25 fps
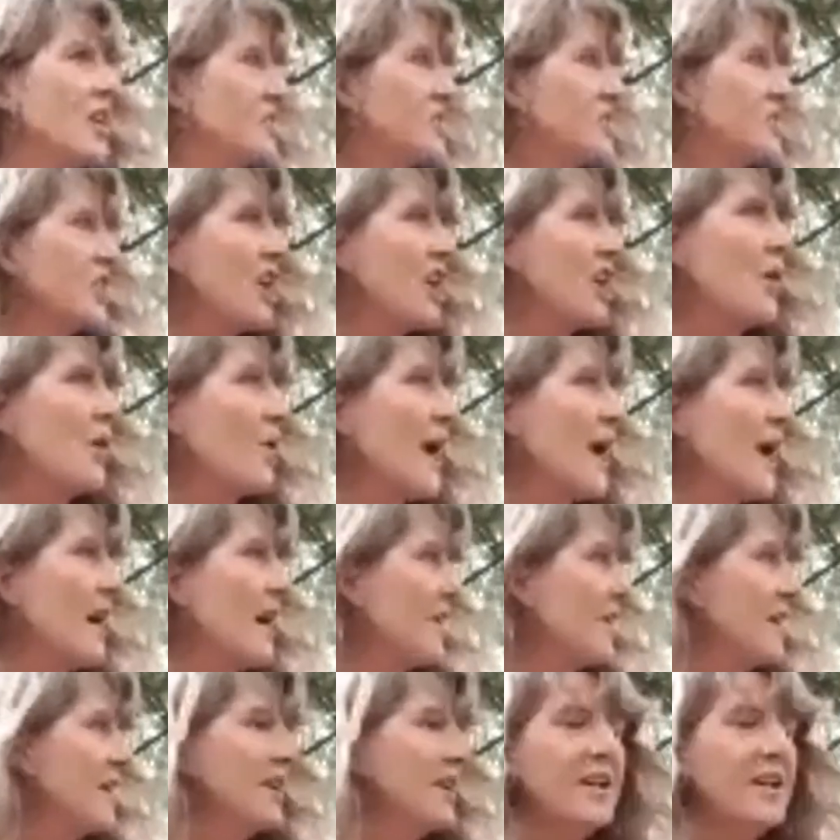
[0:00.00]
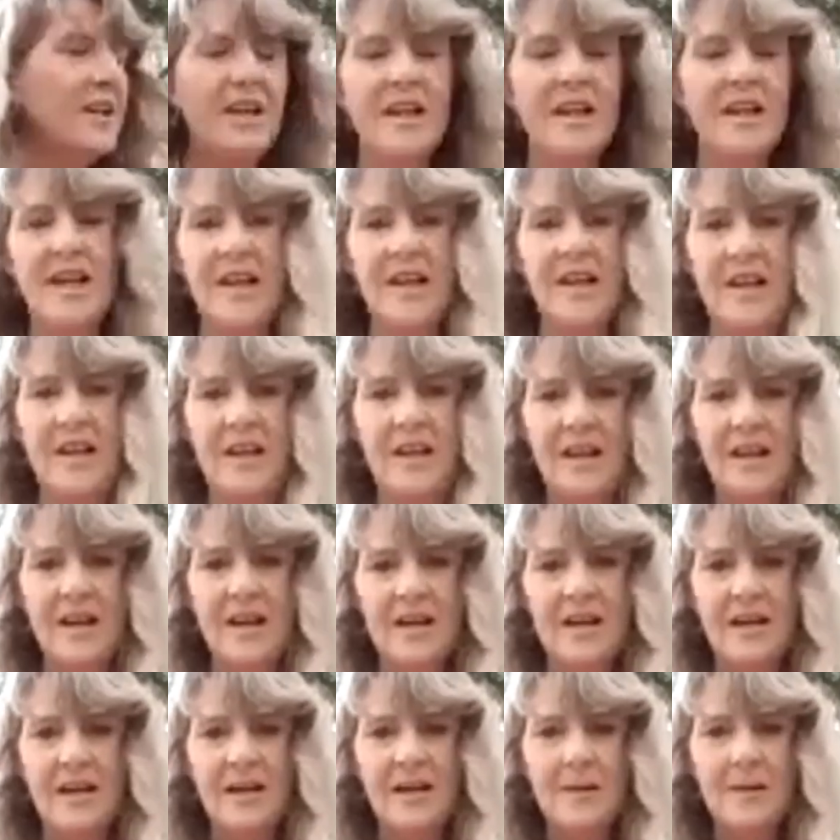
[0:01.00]
to go out and
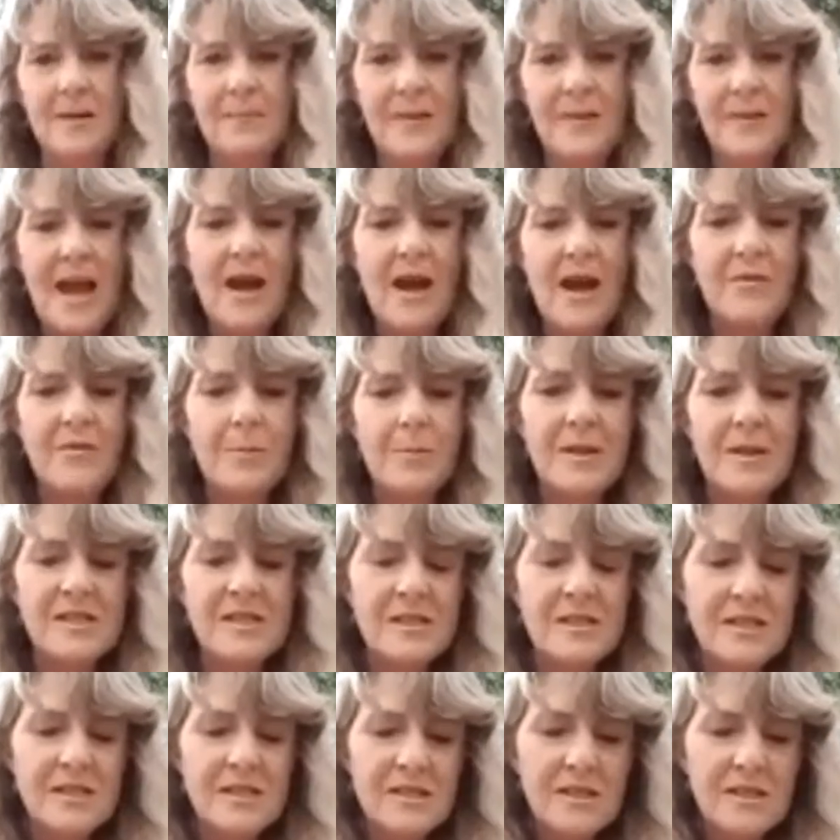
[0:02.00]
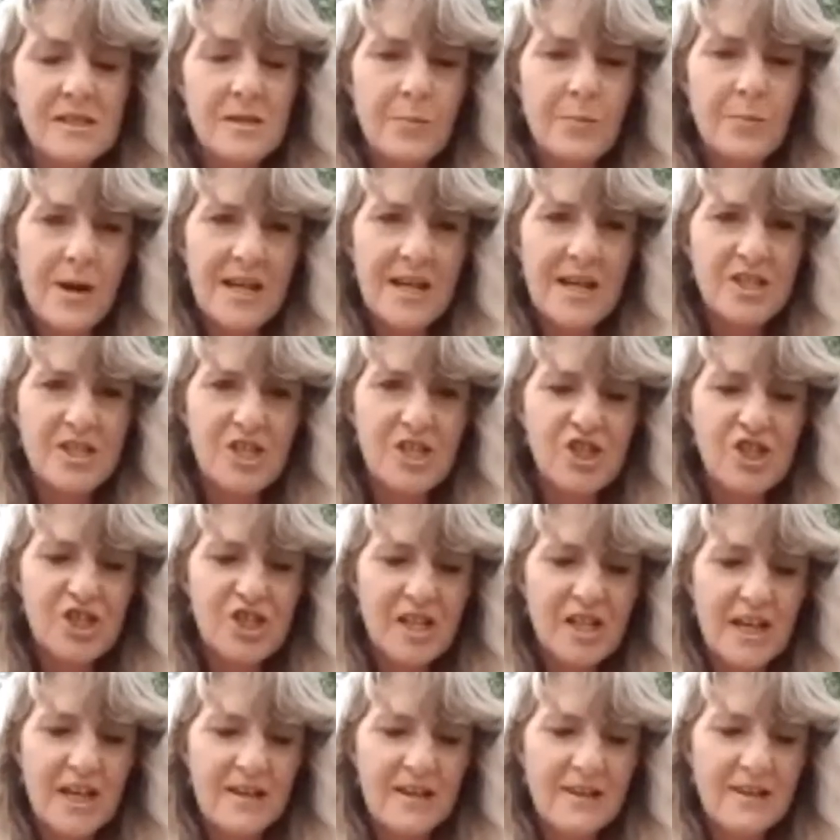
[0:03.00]
have a business as a
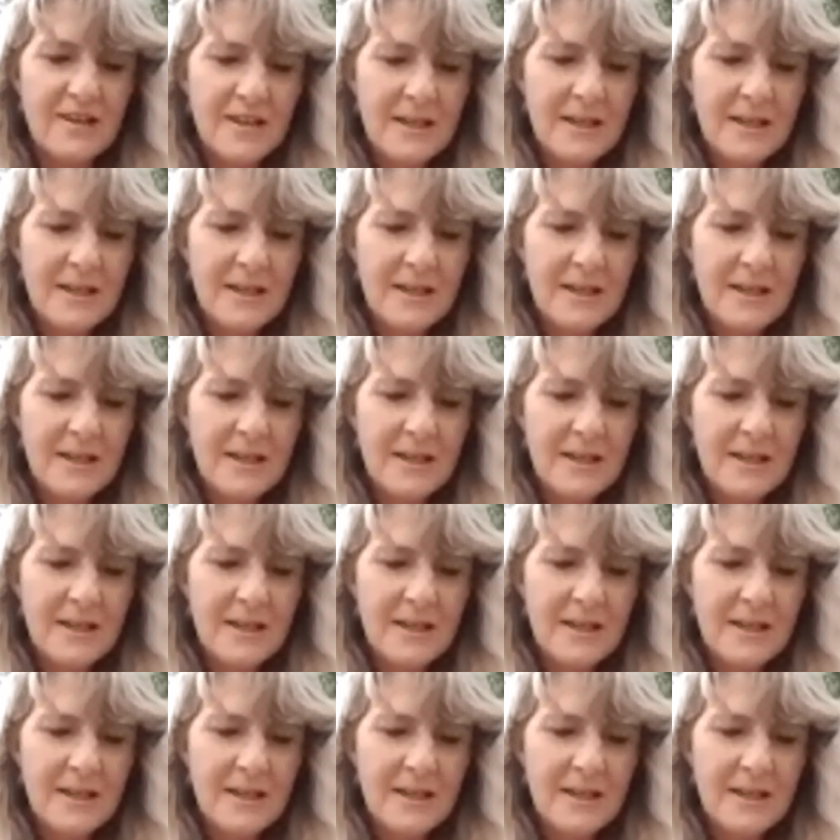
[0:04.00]
practitioner.